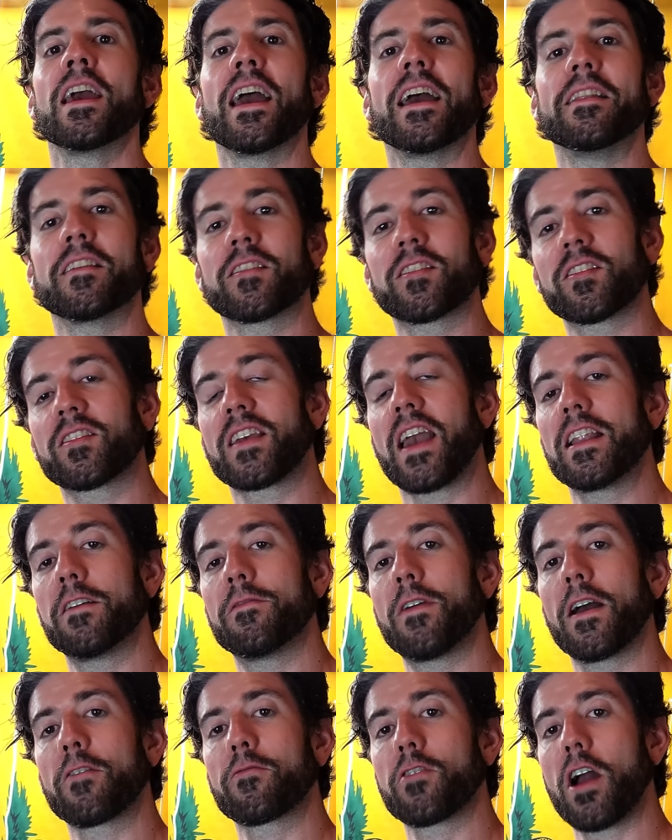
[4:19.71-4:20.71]
And this is kind
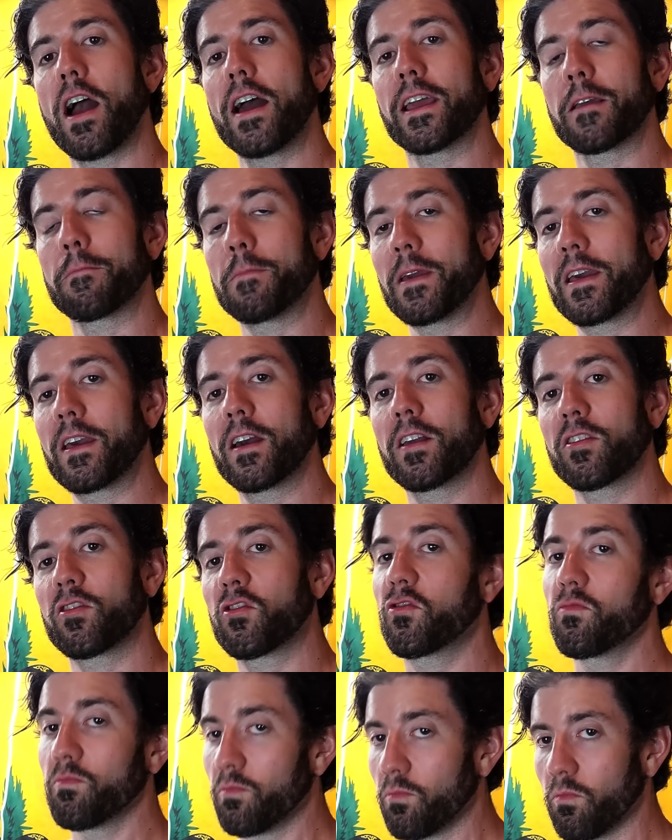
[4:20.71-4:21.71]
of ironic because
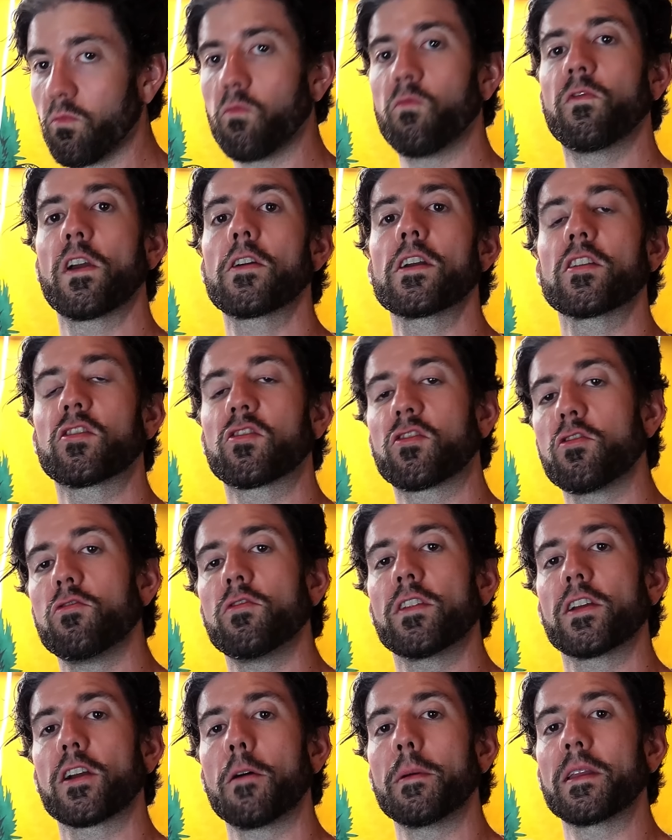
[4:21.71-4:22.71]
very soon
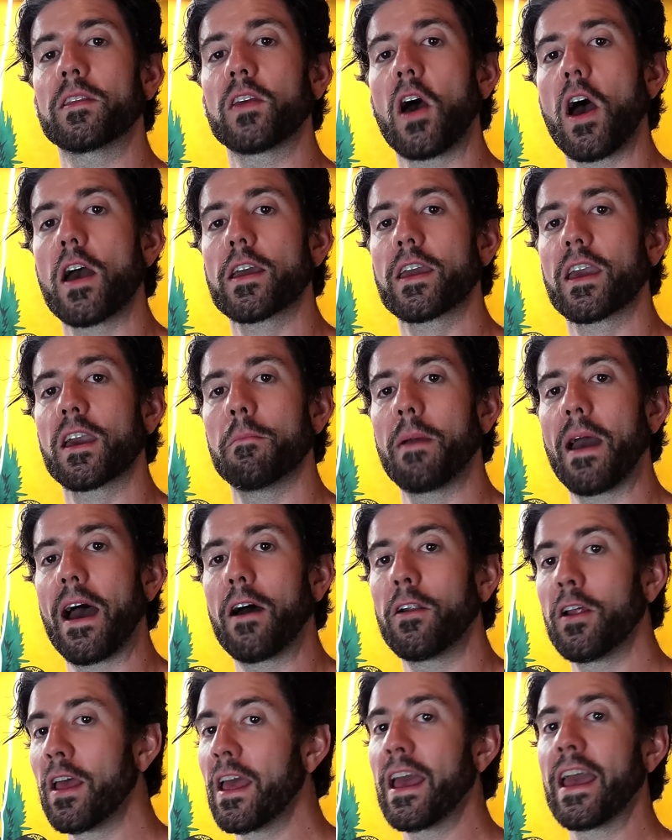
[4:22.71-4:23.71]
here I'll be talking
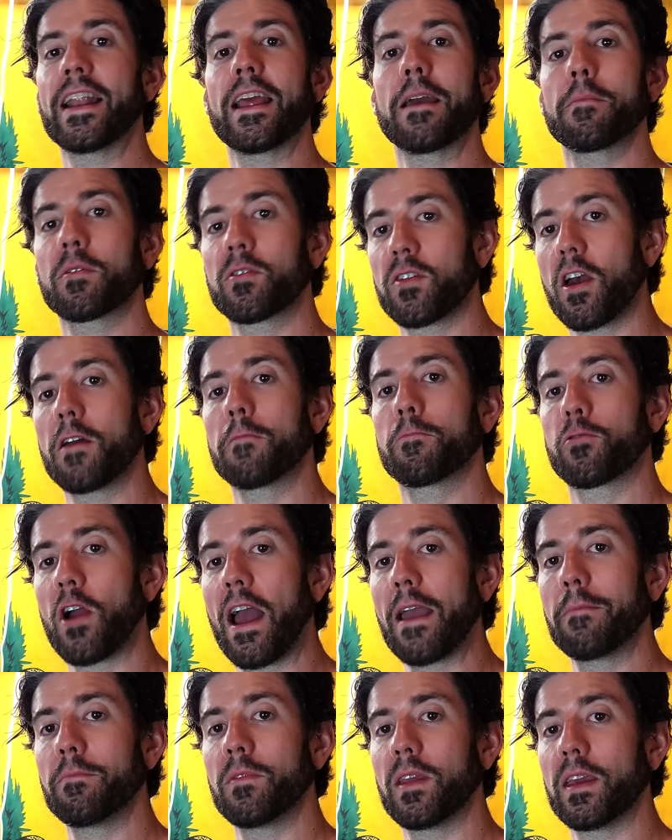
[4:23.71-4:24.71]
about an Amazon
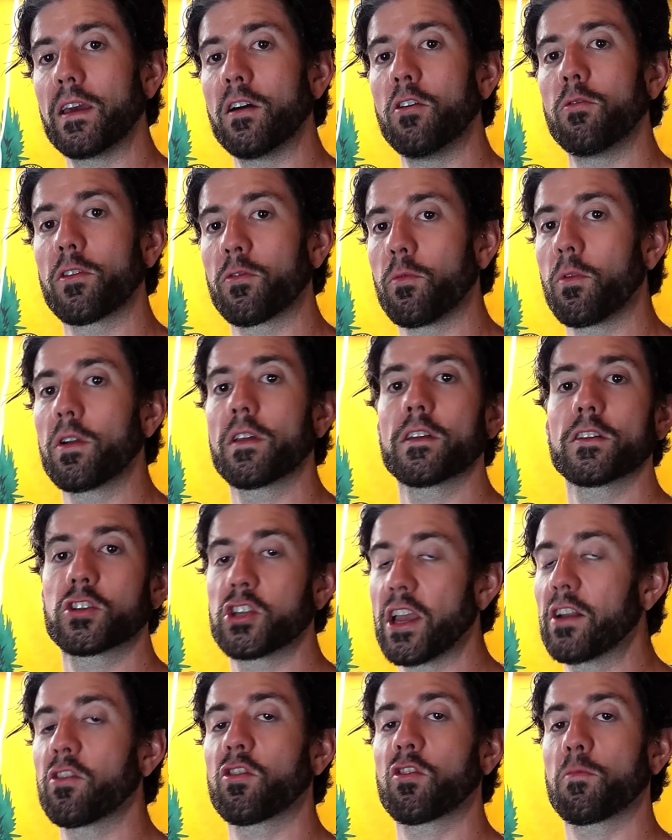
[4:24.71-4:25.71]
Prime deal with one of the
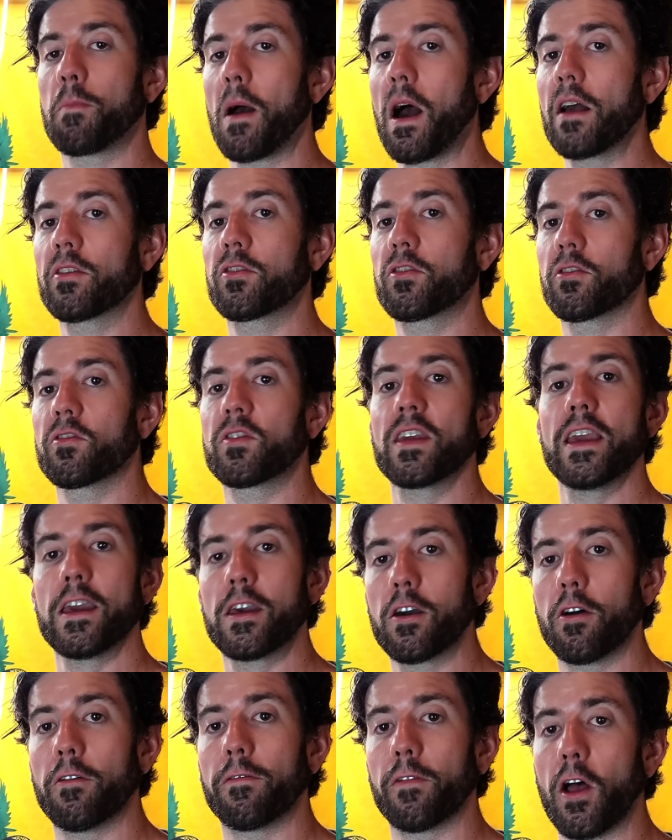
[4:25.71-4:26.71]
channel sponsors,
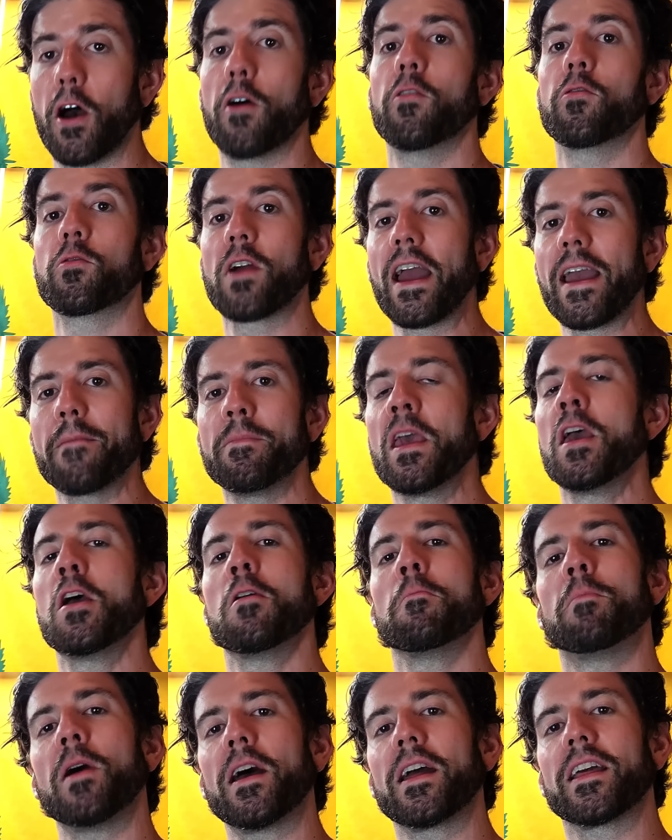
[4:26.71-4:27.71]
EcoFlow, right?
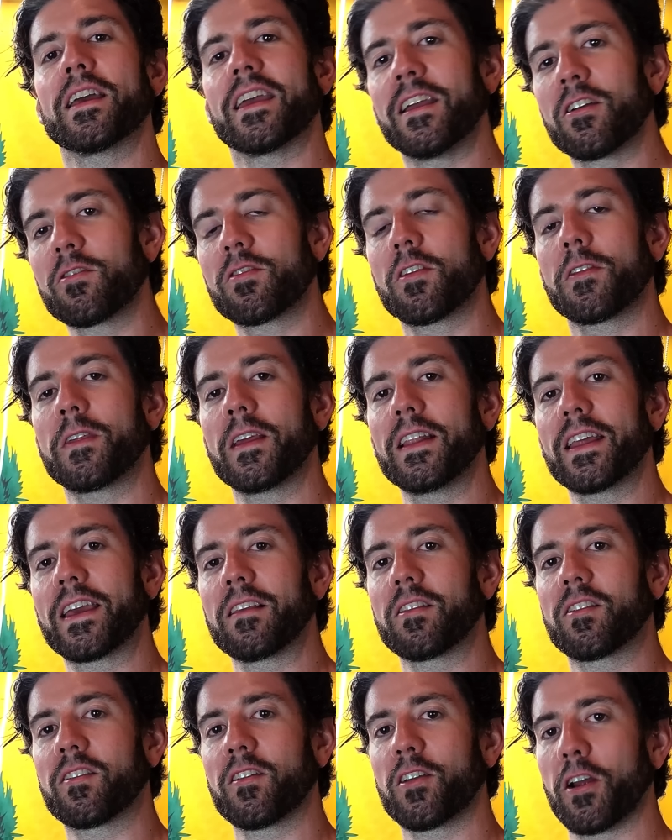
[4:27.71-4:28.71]
But here's the thing to
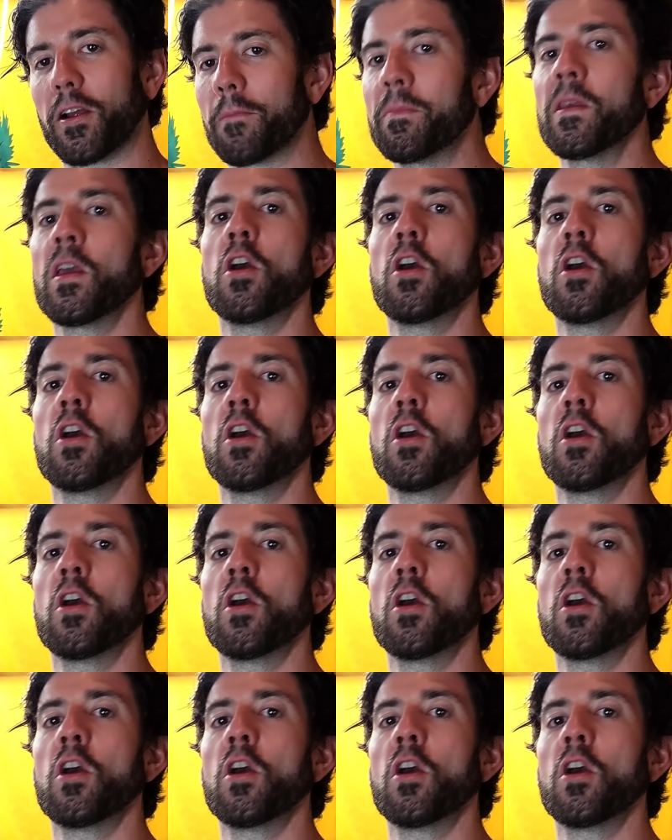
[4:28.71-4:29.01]
consider.